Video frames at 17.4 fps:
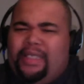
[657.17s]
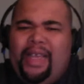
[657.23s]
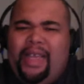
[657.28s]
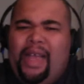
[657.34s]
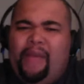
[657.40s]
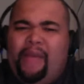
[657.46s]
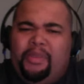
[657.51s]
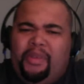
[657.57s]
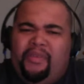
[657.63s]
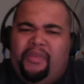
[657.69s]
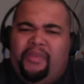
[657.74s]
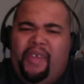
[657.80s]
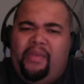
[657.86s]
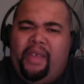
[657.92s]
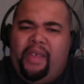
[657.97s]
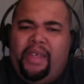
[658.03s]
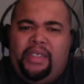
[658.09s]
I was a big
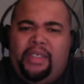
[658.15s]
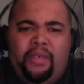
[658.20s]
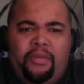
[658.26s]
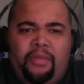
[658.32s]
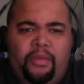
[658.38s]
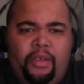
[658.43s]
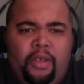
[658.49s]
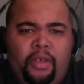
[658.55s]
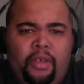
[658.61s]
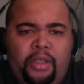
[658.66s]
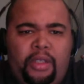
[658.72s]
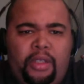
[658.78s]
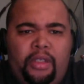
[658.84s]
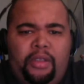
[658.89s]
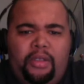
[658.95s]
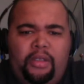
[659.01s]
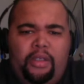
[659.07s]
fan of that actually.
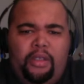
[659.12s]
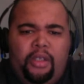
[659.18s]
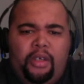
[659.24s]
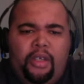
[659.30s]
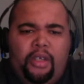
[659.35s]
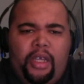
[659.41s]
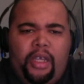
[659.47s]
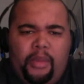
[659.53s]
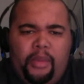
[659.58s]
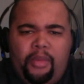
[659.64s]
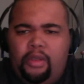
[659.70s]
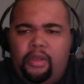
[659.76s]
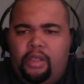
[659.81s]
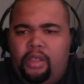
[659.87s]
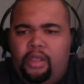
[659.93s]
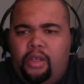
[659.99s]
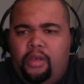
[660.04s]
He had a
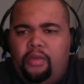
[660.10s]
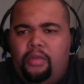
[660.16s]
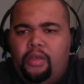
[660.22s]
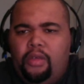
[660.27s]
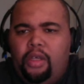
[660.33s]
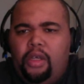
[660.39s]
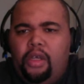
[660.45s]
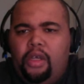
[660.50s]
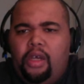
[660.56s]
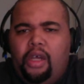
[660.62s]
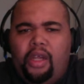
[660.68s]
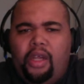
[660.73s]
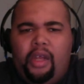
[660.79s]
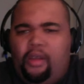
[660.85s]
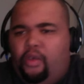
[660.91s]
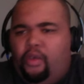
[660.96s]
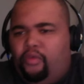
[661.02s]
couple, a lot
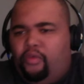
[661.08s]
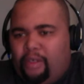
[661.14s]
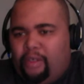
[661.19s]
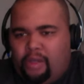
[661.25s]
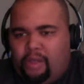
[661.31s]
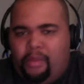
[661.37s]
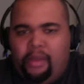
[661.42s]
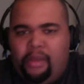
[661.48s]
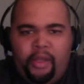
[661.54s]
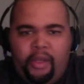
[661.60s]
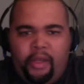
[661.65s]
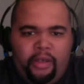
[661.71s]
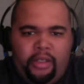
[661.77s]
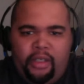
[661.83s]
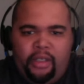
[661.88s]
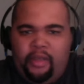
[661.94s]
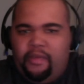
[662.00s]
of old wrestlers come on there
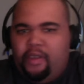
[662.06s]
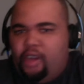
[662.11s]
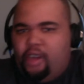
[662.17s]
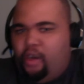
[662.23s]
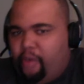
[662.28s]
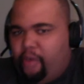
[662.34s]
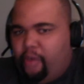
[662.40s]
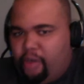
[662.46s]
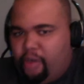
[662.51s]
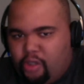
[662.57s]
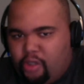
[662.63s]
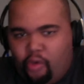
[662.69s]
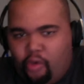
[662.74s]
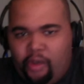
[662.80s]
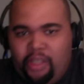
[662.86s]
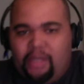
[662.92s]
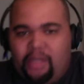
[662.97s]
and give their career stories.